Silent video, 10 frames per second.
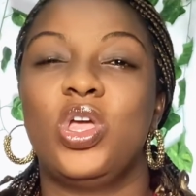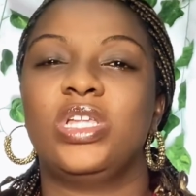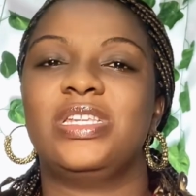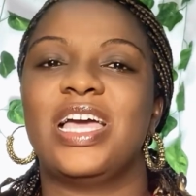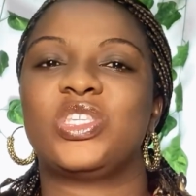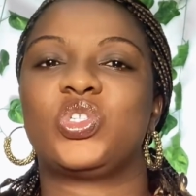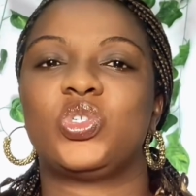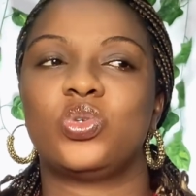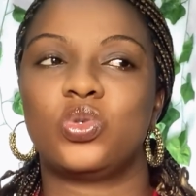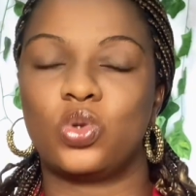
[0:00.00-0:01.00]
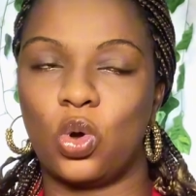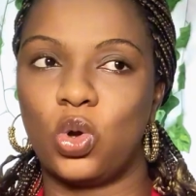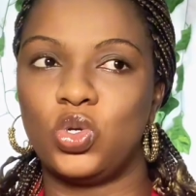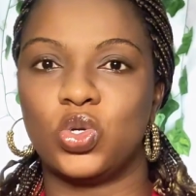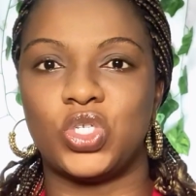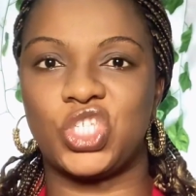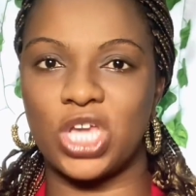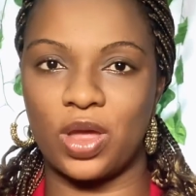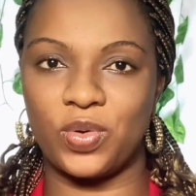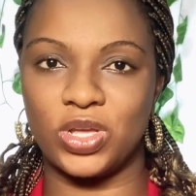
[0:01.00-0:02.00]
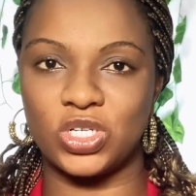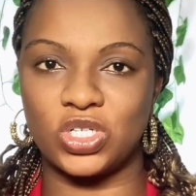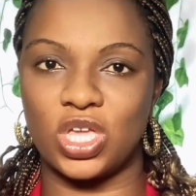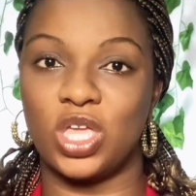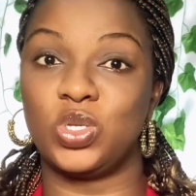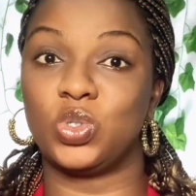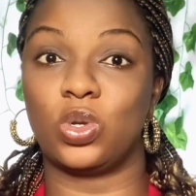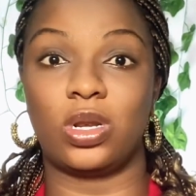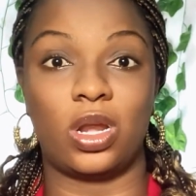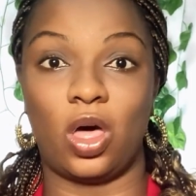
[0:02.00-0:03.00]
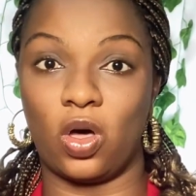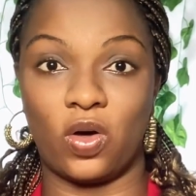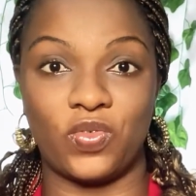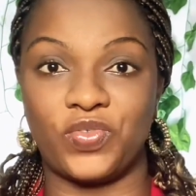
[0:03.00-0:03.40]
that you know you cherish and you love,